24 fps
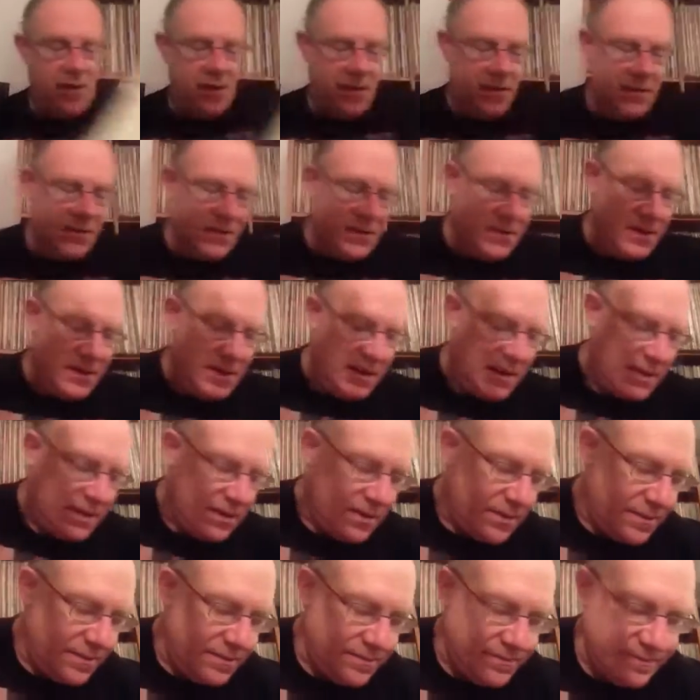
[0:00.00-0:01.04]
on the
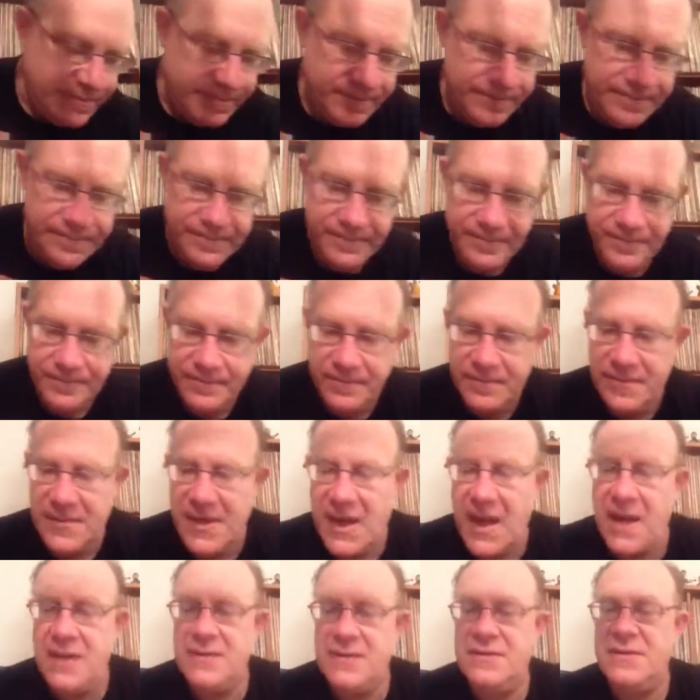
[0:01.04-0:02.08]

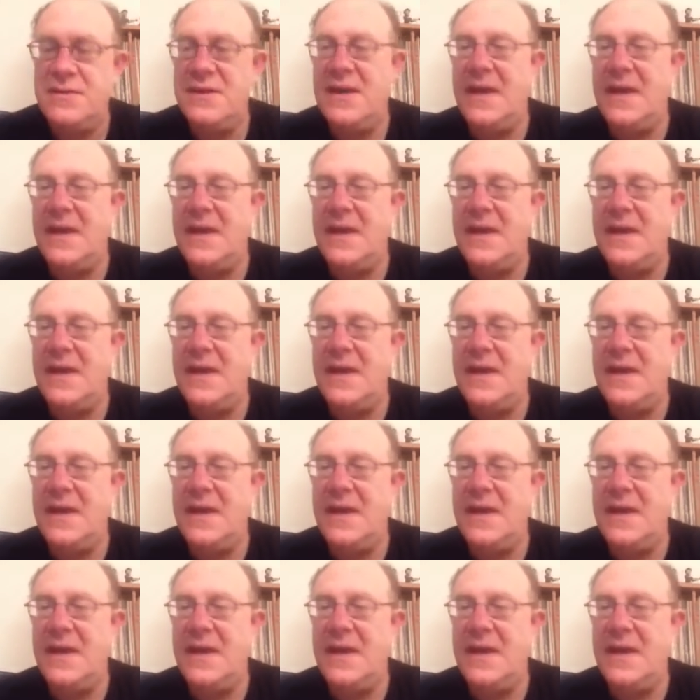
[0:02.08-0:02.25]
Anthem